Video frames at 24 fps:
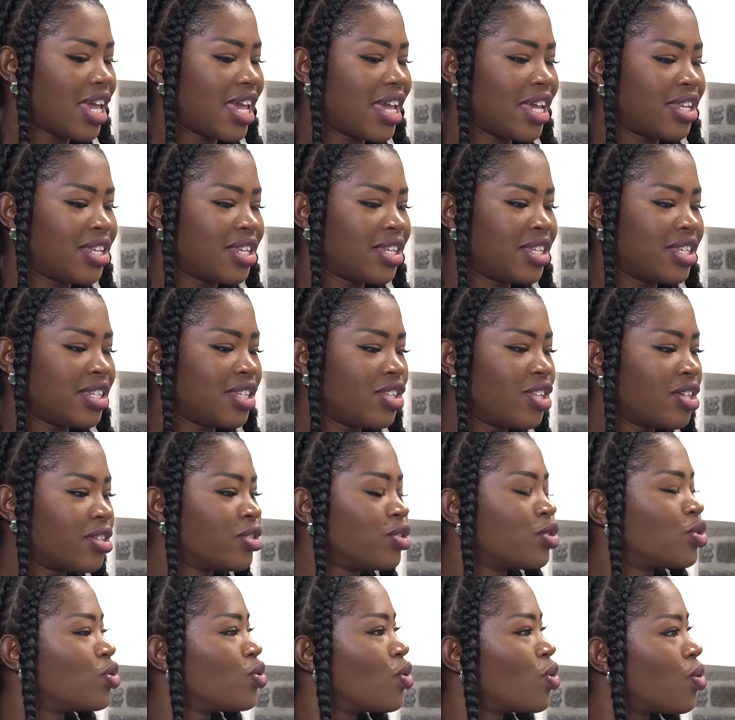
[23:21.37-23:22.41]
And there
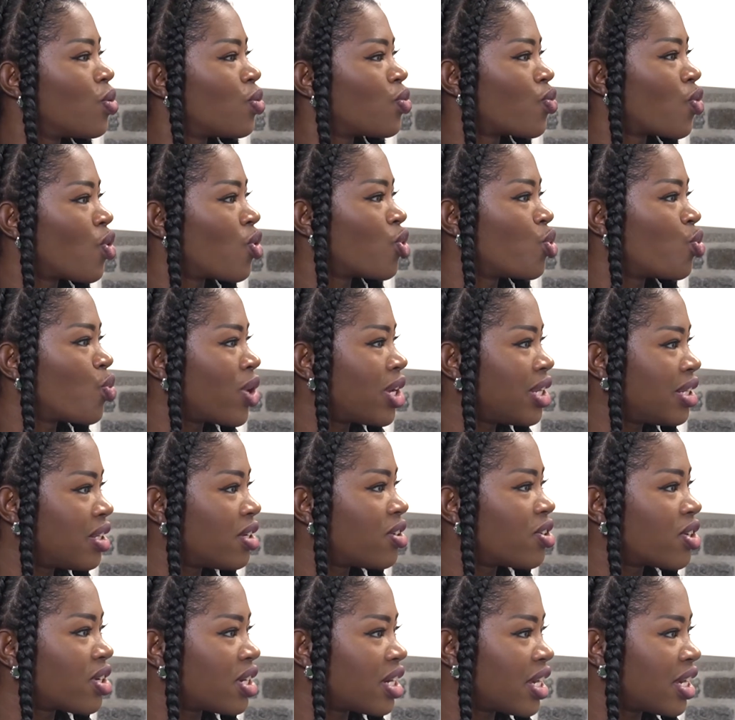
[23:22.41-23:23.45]
is no wrong way
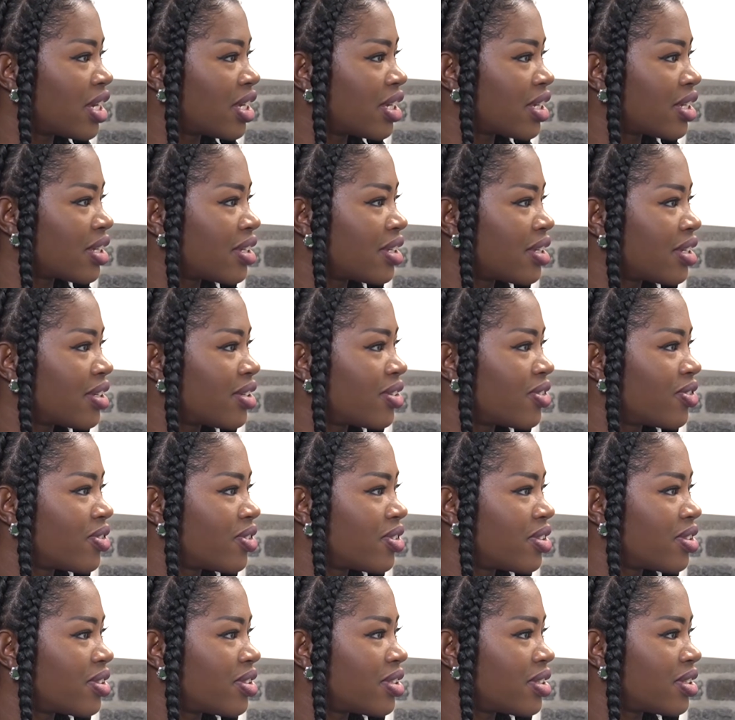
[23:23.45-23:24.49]
learning
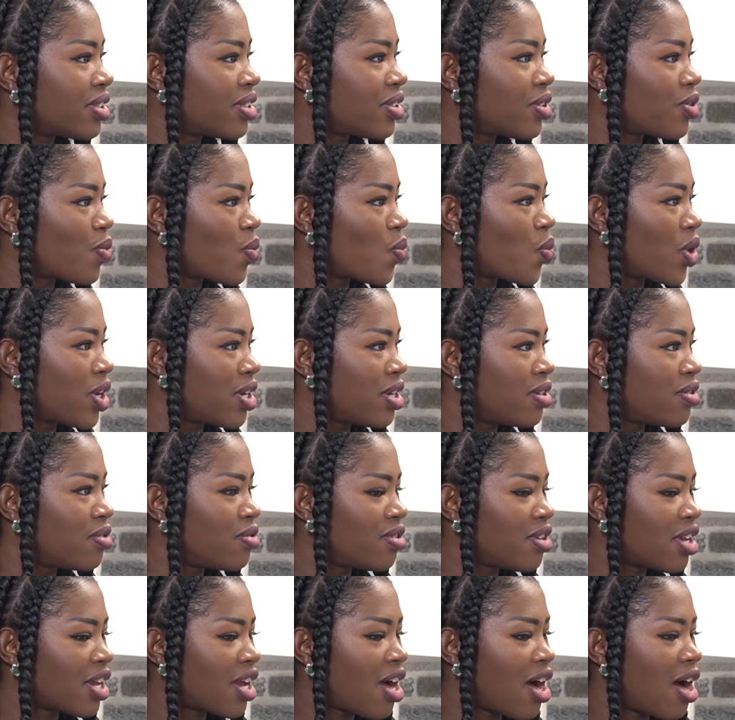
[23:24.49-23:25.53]
when
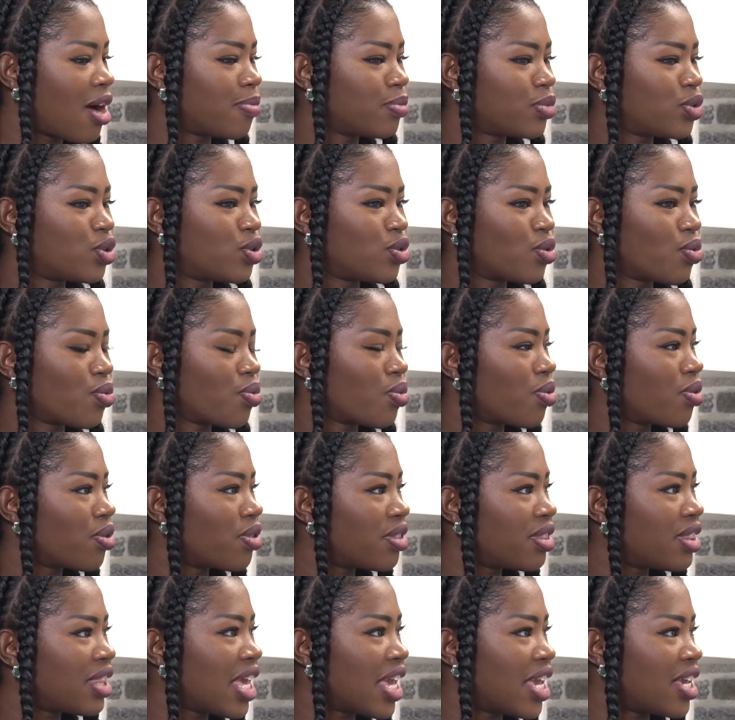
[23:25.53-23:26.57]
it comes to
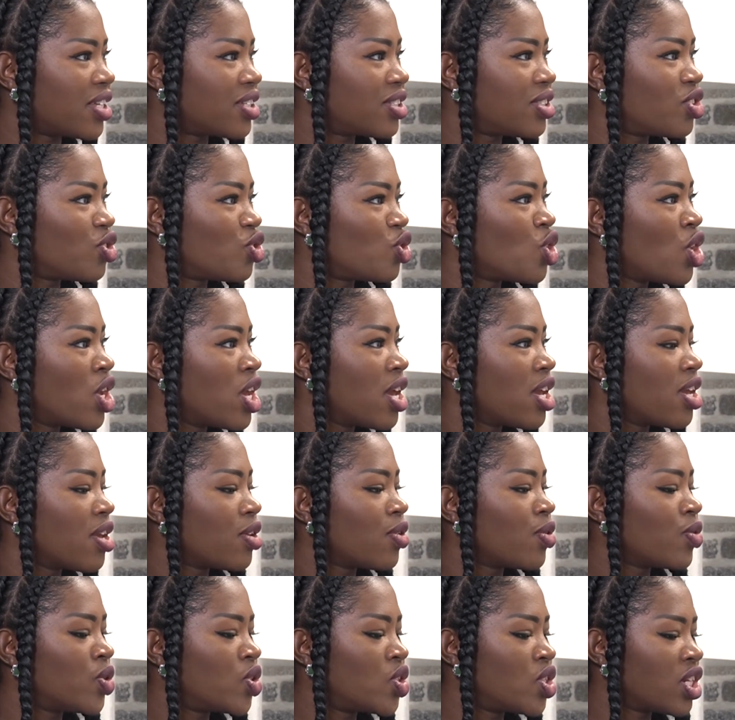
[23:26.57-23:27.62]
things.
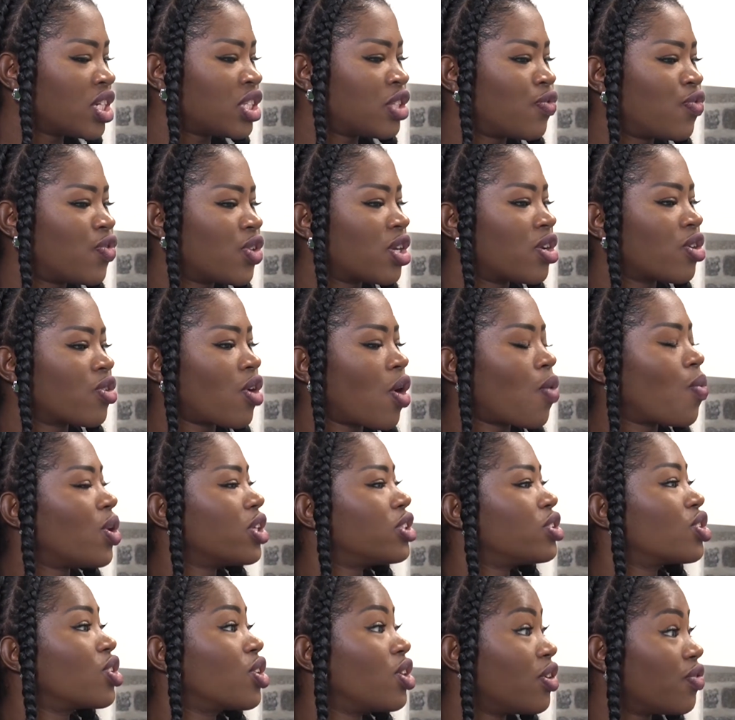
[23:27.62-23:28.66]
Just figure out
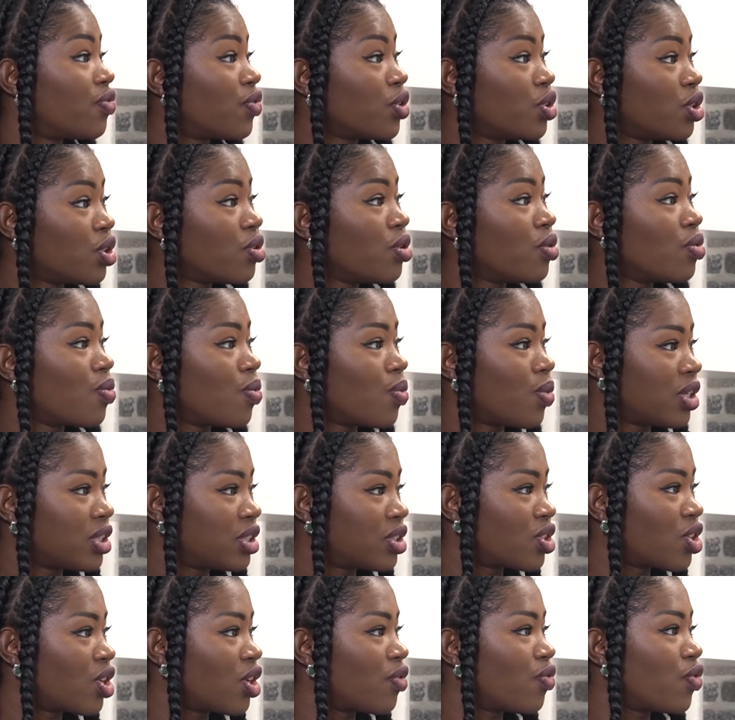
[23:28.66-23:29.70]
what's good for you, what's
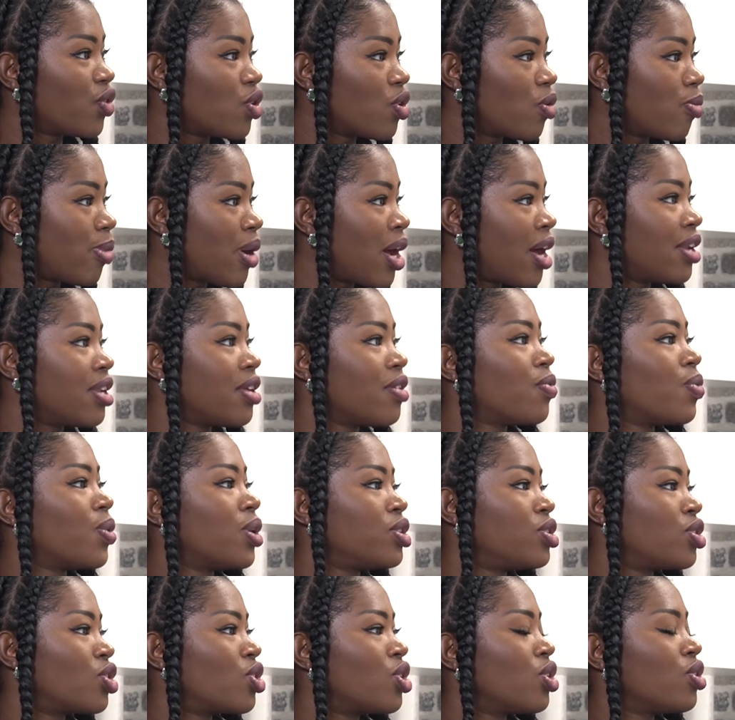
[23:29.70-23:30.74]
good for your body,
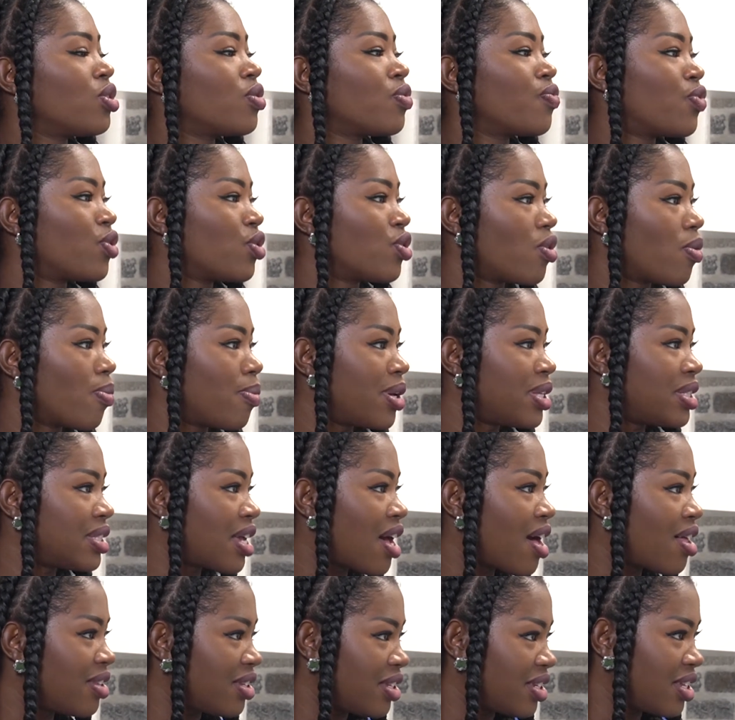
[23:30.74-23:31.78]
what's good for your
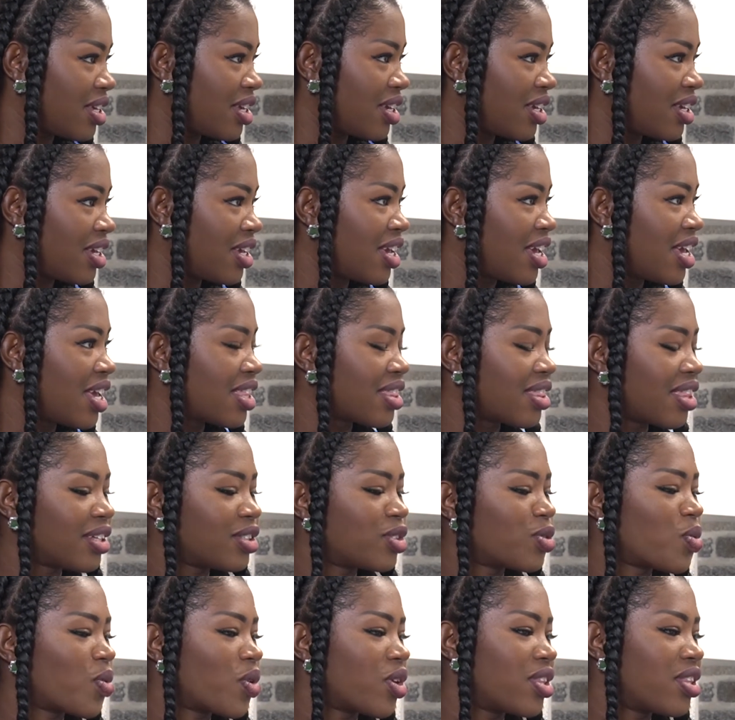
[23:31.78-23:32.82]
mentality.
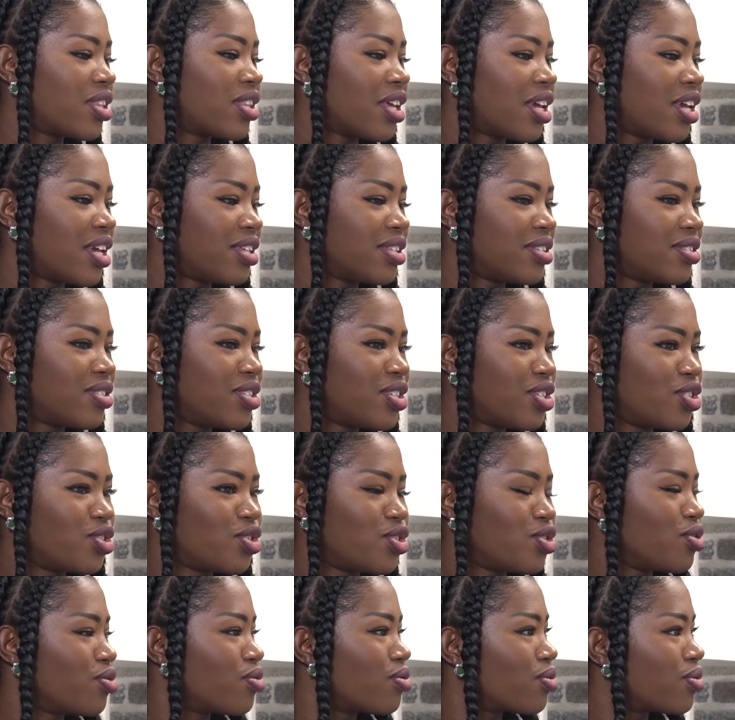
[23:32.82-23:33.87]
That's what they teach
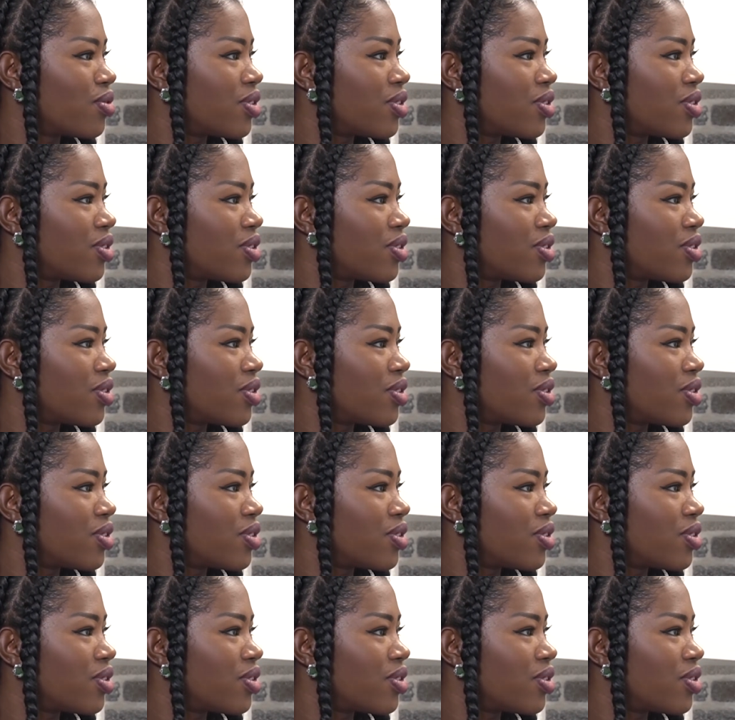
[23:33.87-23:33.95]
you.